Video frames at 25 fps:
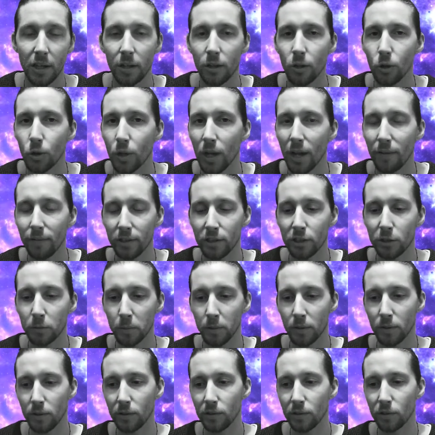You can have
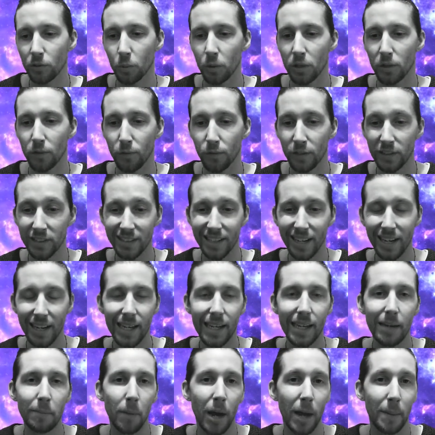experience which
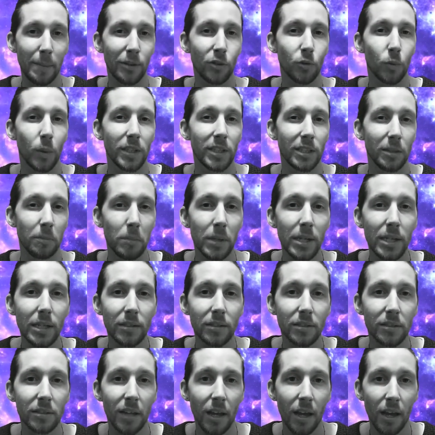physically might be 20
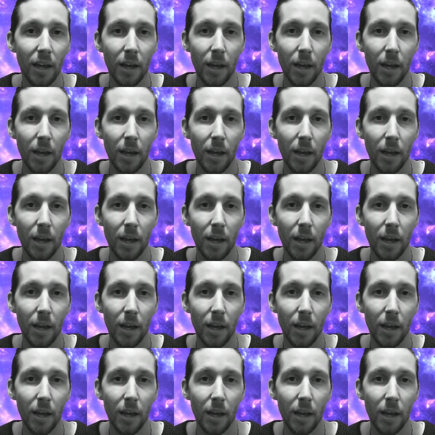minutes,